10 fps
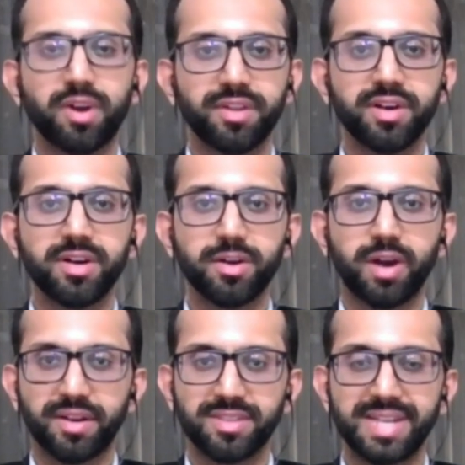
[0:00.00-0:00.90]
for here
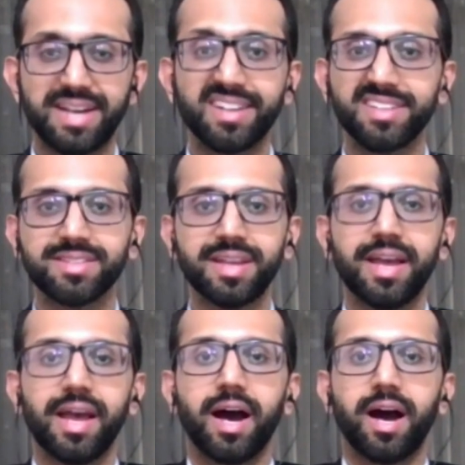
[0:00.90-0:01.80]
to understand is
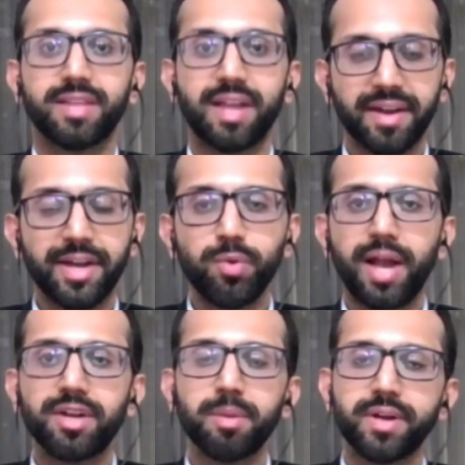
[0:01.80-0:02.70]
uh, that radio
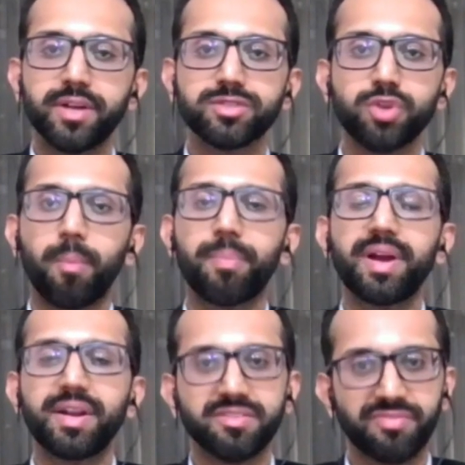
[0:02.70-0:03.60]
altimeters
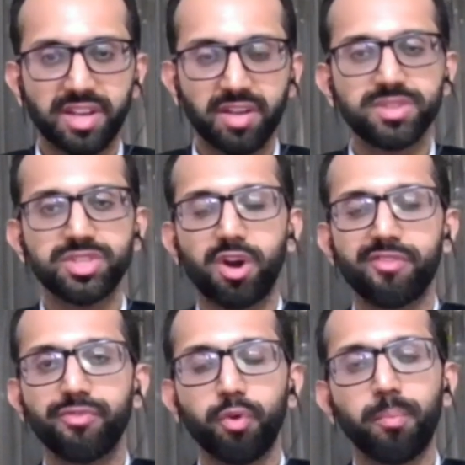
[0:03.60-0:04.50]
operate in the frequency
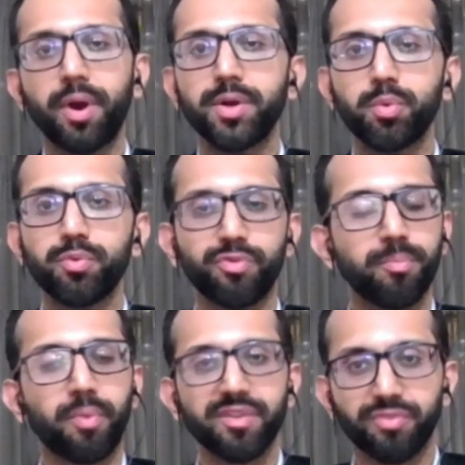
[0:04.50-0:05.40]
of four point two to
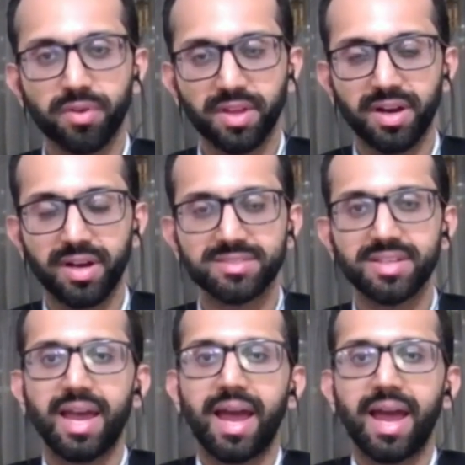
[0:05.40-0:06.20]
four point four gigahertz.